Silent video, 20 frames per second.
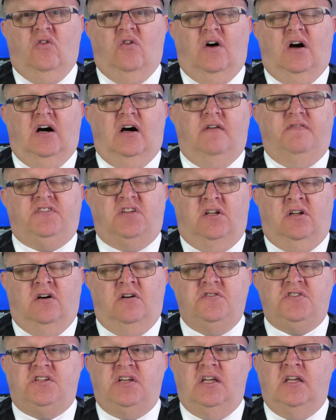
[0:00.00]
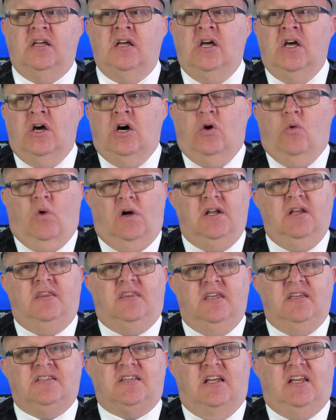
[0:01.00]
of Tanoshi, one of the
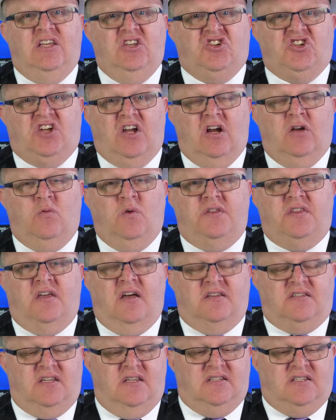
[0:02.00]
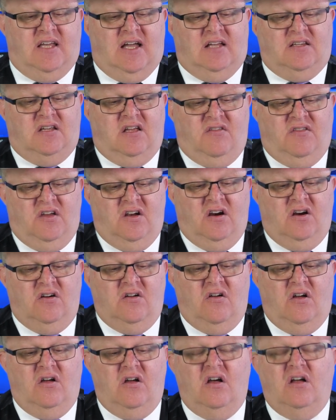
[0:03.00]
things that he shared with us is that their
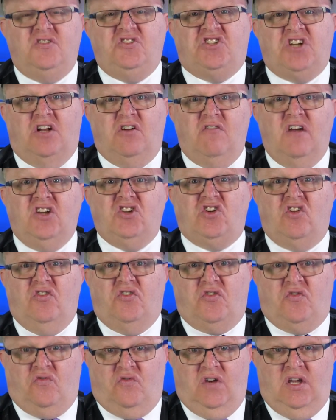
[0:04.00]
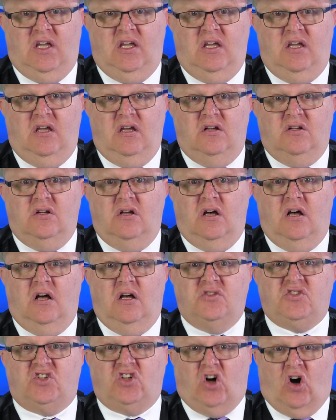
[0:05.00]
Generation 3
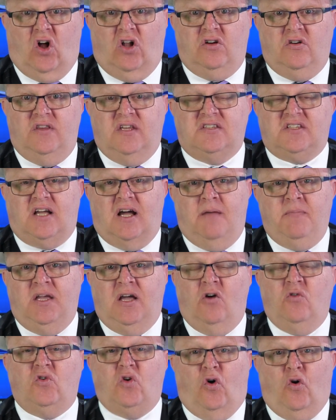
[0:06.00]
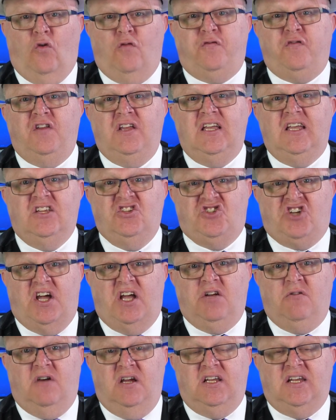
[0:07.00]
Scholar that's coming out hopefully in
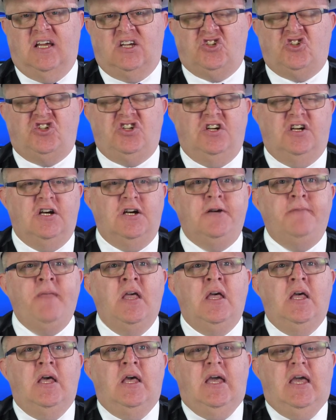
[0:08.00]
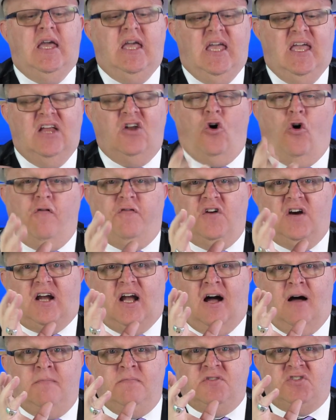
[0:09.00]
January next year, it
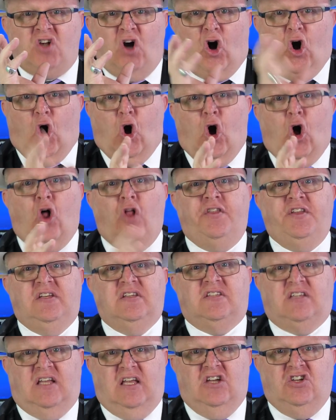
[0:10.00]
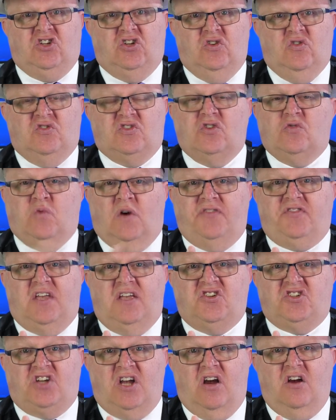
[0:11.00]
overcomes all these issues, is what they
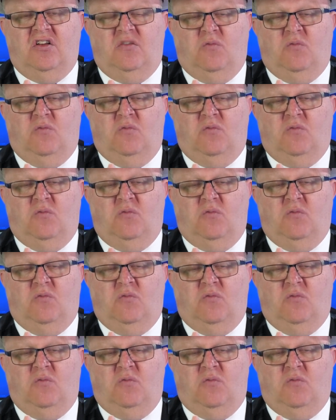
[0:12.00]
shared